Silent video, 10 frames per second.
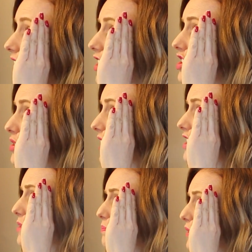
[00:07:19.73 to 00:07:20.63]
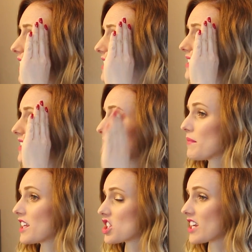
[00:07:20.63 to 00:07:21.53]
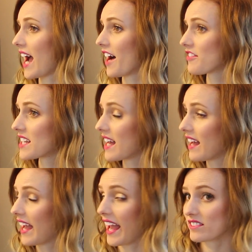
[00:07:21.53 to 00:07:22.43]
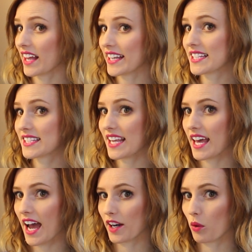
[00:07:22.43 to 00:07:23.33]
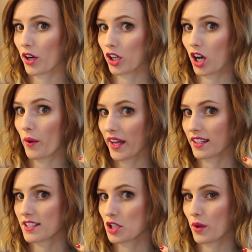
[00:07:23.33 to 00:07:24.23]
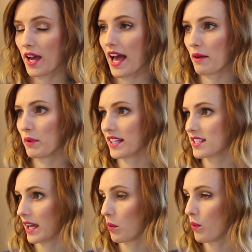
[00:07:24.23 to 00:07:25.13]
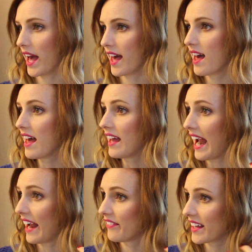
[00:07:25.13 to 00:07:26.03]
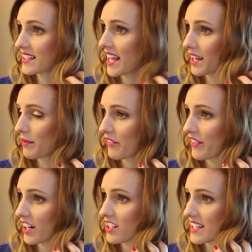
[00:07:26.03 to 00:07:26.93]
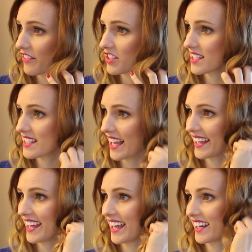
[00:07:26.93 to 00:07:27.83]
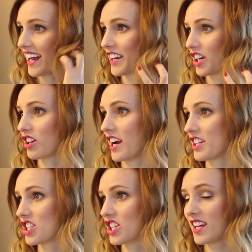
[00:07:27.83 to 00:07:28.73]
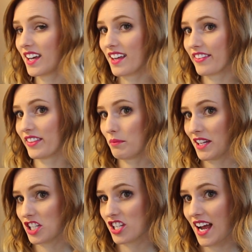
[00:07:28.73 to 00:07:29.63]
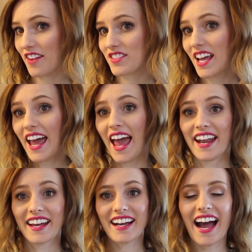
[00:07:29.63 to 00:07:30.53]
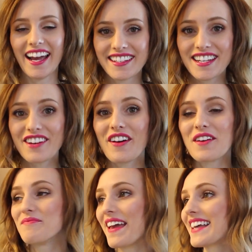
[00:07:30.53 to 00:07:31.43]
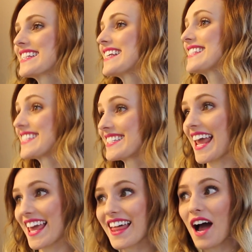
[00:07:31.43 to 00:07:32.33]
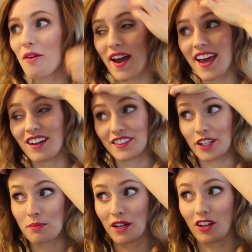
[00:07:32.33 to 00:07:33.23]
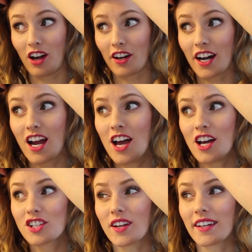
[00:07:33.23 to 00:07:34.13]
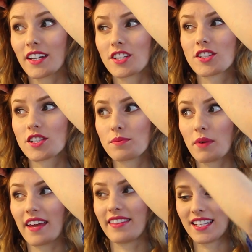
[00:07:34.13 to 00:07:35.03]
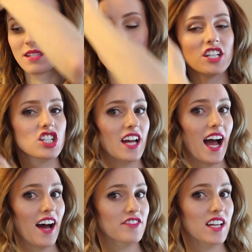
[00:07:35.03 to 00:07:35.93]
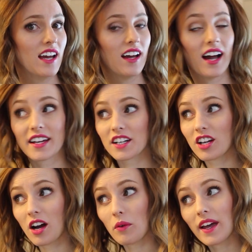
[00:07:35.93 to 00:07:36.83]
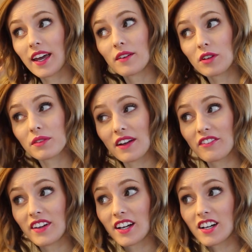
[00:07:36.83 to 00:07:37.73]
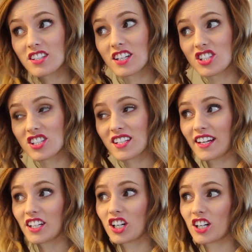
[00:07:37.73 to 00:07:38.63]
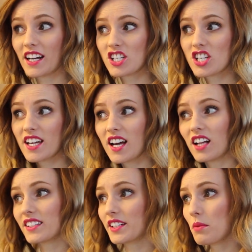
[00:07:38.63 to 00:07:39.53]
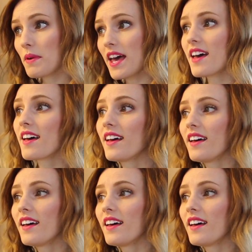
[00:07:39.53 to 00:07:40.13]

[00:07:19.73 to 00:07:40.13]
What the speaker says: So I spritz the mid shaft and let it sit. I don't wanna go into it when it's like wet. And then take my fingers after a second and kind of crunch the mid shaft. And it kind of makes it stay that way a little bit longer. So I'm gonna spray this mid shaft. I'm gonna go in with my fingers and just kind of crunch it a little bit.